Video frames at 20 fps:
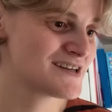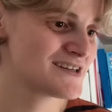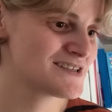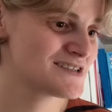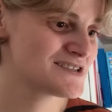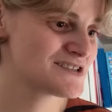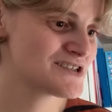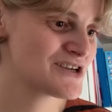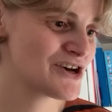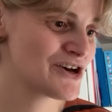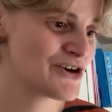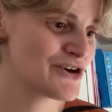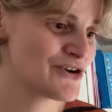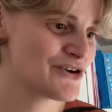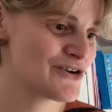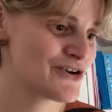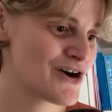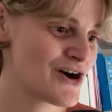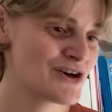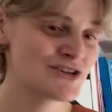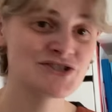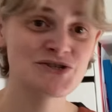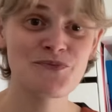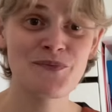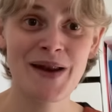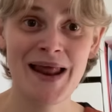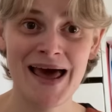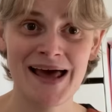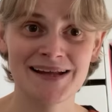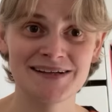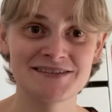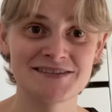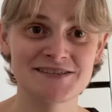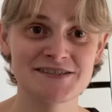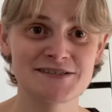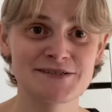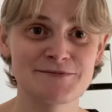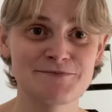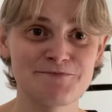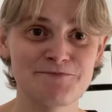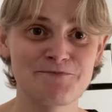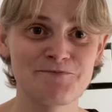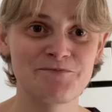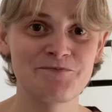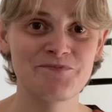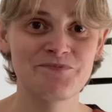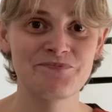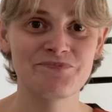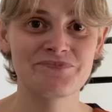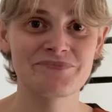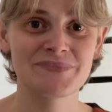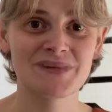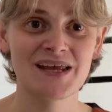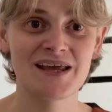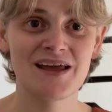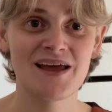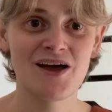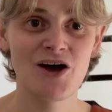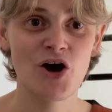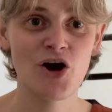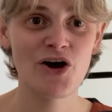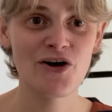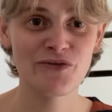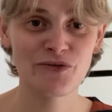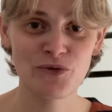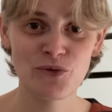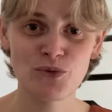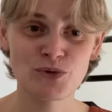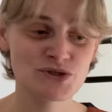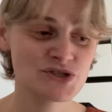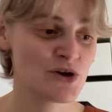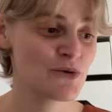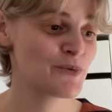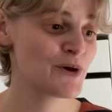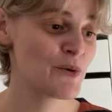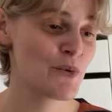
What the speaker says: So on to plans. Of course, I'll be